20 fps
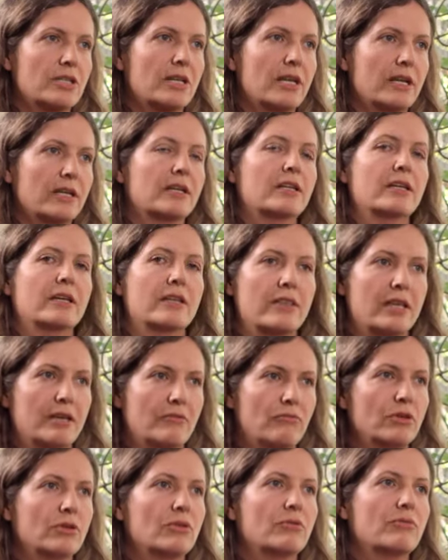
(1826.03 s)
genetically.
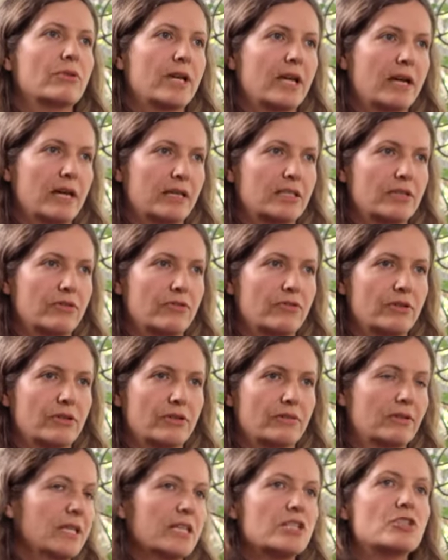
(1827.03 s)
They will react
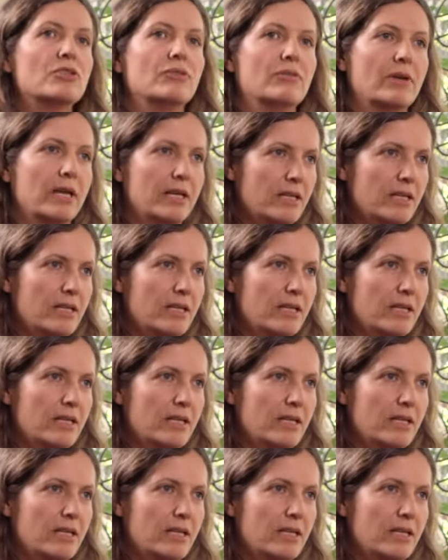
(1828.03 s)
differently to